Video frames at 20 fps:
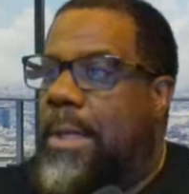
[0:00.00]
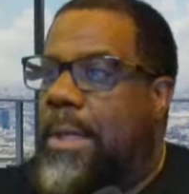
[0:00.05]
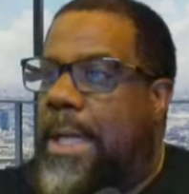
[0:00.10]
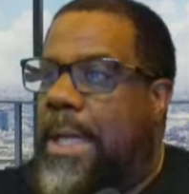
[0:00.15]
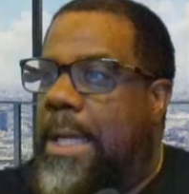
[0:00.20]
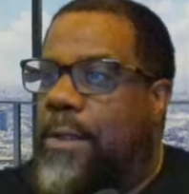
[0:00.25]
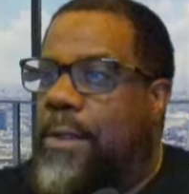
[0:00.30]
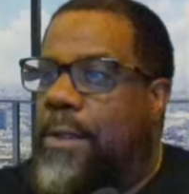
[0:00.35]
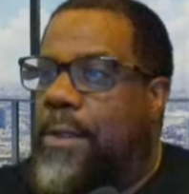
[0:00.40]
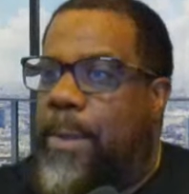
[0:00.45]

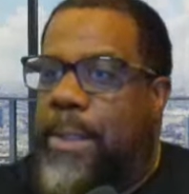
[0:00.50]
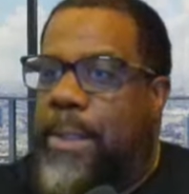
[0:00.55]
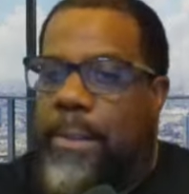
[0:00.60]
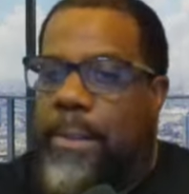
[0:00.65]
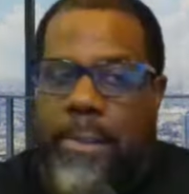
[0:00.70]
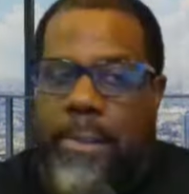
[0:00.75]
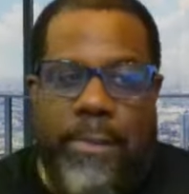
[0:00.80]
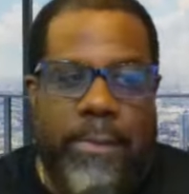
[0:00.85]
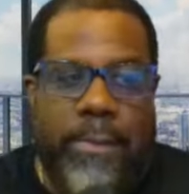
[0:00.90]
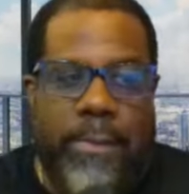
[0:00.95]
And it's
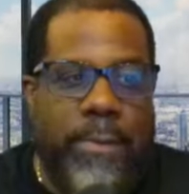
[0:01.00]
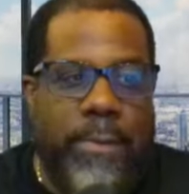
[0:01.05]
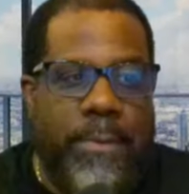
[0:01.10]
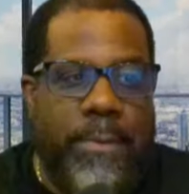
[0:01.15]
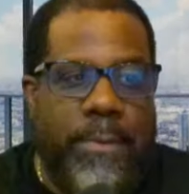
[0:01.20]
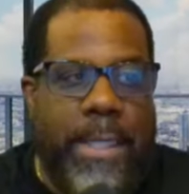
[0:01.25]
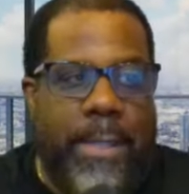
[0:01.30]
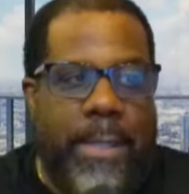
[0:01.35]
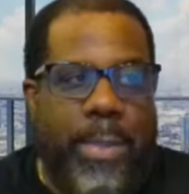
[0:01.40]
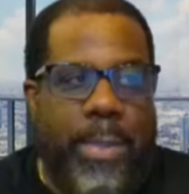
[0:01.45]
weird because there's no
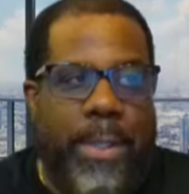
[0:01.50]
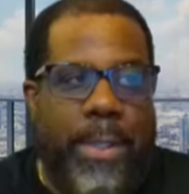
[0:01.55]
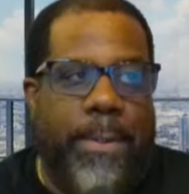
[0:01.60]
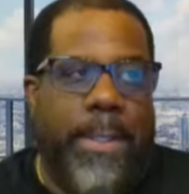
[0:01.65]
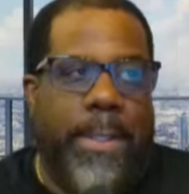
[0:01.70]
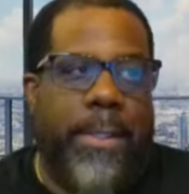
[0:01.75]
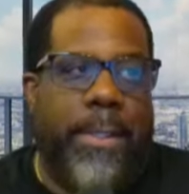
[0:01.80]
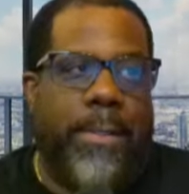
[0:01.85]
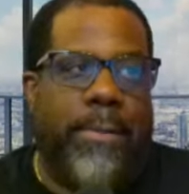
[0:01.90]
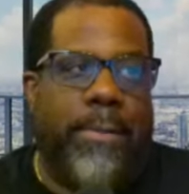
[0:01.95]
time
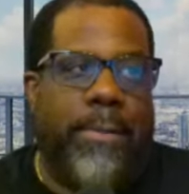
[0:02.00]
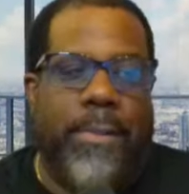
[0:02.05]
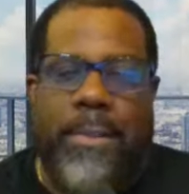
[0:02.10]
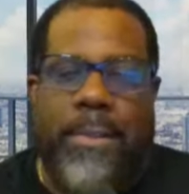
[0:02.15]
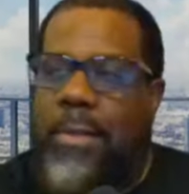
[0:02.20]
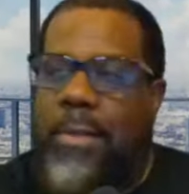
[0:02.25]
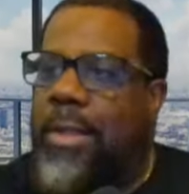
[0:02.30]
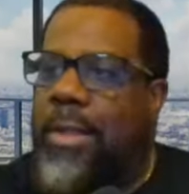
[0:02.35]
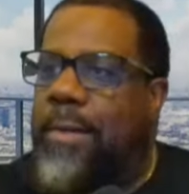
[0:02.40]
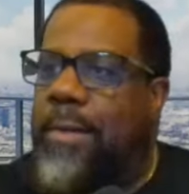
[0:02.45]
period here. So I
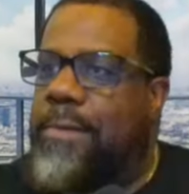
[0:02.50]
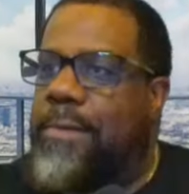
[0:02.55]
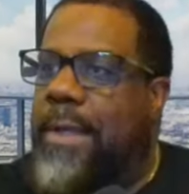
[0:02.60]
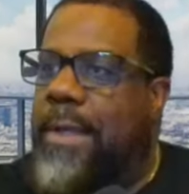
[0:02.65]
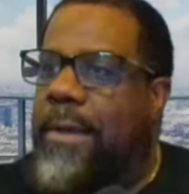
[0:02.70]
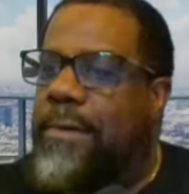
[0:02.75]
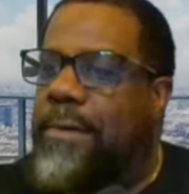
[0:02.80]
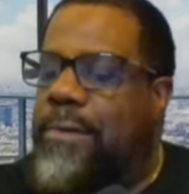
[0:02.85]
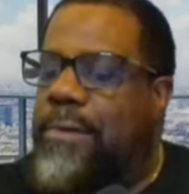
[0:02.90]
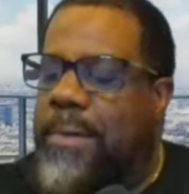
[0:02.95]
thought that was
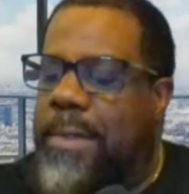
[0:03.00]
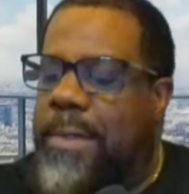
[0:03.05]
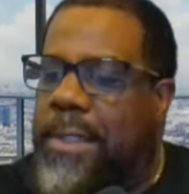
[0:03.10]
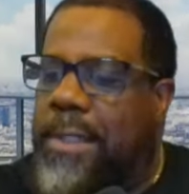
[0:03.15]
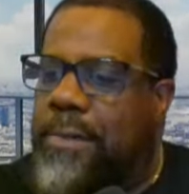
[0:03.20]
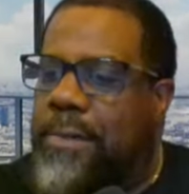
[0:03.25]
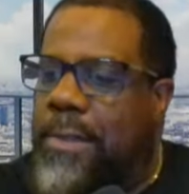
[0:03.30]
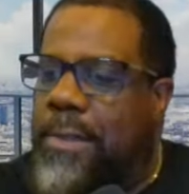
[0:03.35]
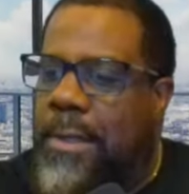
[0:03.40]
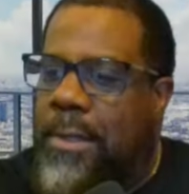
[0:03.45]
kind of
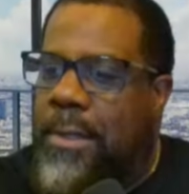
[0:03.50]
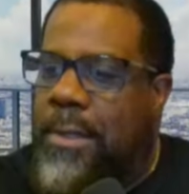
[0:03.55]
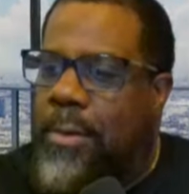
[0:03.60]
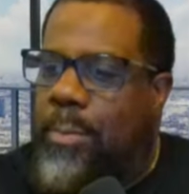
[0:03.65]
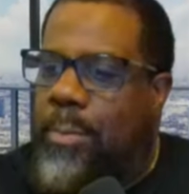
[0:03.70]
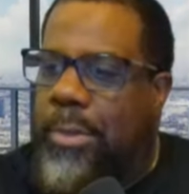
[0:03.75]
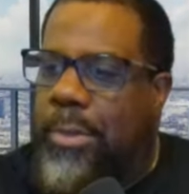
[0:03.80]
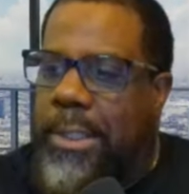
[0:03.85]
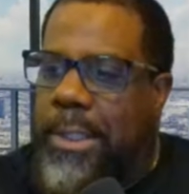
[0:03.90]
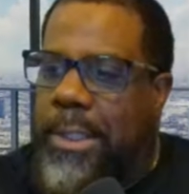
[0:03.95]
strange.
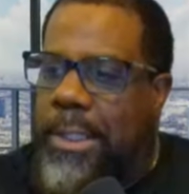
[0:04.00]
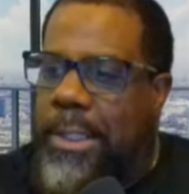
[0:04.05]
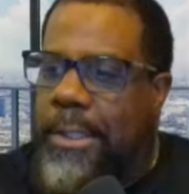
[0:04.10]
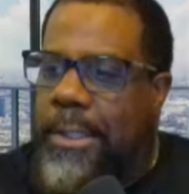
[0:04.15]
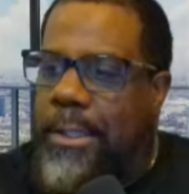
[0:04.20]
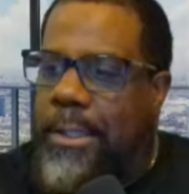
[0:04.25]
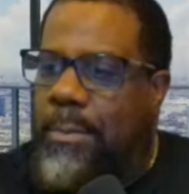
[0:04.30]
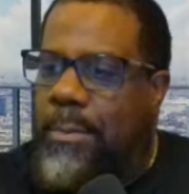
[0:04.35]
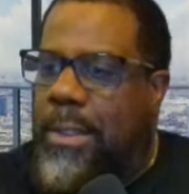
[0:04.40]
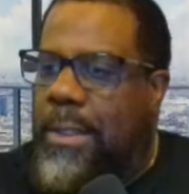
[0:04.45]
But yeah,
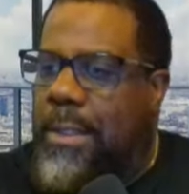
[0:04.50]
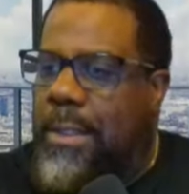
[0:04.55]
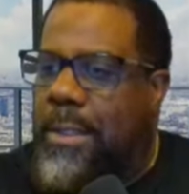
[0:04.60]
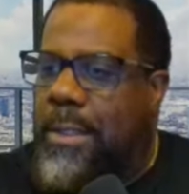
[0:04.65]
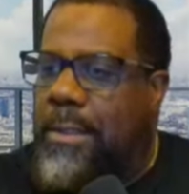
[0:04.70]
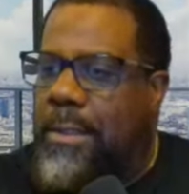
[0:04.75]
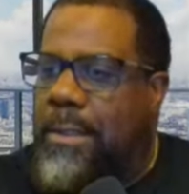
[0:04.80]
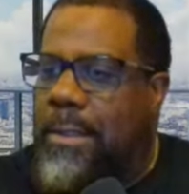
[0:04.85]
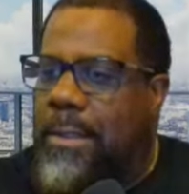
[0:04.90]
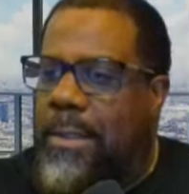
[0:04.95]
let me
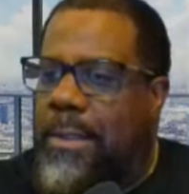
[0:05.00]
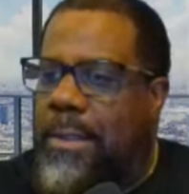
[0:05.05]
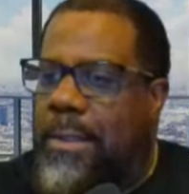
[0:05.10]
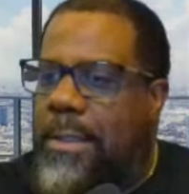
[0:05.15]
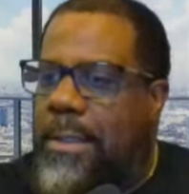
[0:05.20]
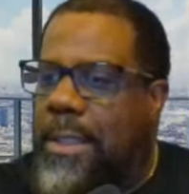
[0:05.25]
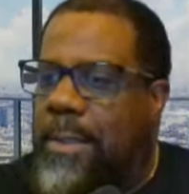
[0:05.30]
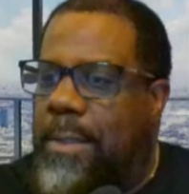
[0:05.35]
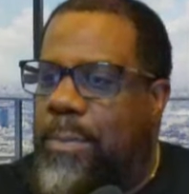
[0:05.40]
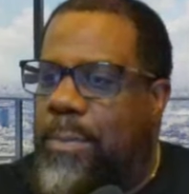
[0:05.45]

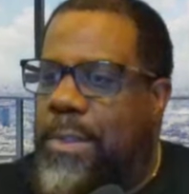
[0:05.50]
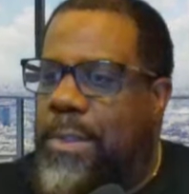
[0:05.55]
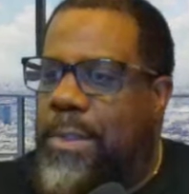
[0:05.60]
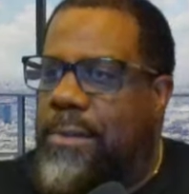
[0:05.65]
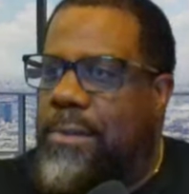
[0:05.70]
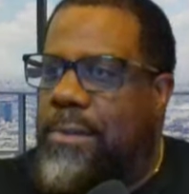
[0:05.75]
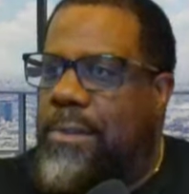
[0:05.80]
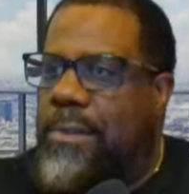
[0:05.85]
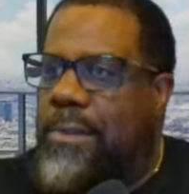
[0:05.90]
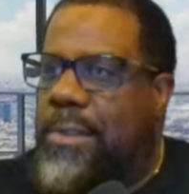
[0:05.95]
keep
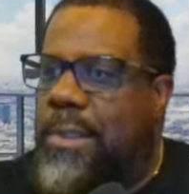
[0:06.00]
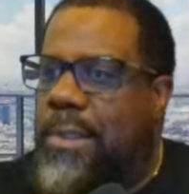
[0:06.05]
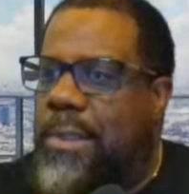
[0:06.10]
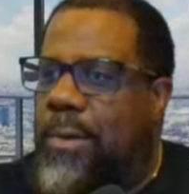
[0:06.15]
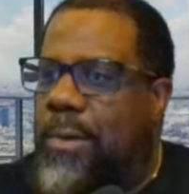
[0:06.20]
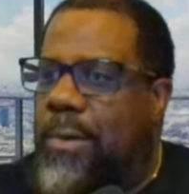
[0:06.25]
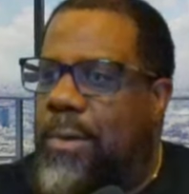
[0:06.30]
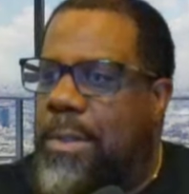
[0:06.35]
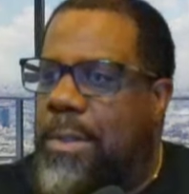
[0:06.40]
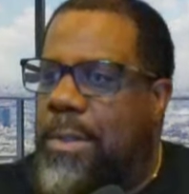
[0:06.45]
this
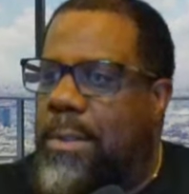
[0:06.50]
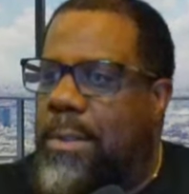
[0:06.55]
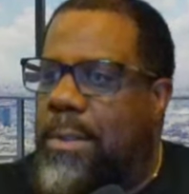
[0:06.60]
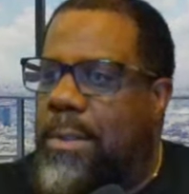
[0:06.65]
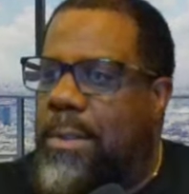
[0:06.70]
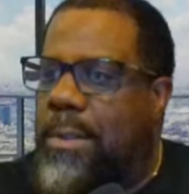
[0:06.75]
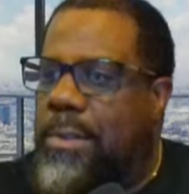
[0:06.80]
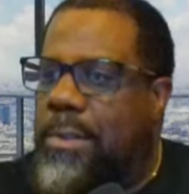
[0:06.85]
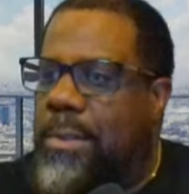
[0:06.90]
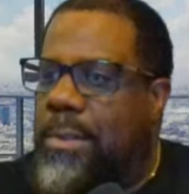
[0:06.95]

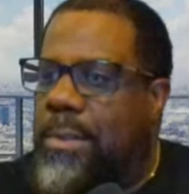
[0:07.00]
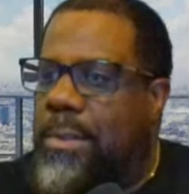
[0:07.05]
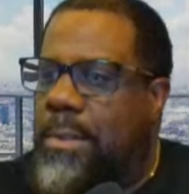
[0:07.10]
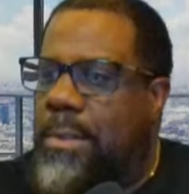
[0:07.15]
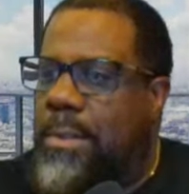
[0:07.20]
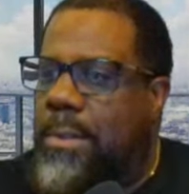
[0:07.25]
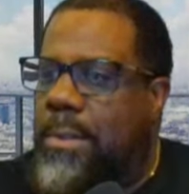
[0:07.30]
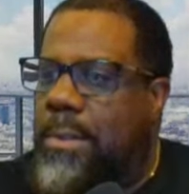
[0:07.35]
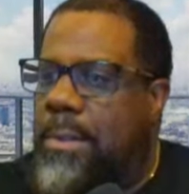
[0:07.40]
going.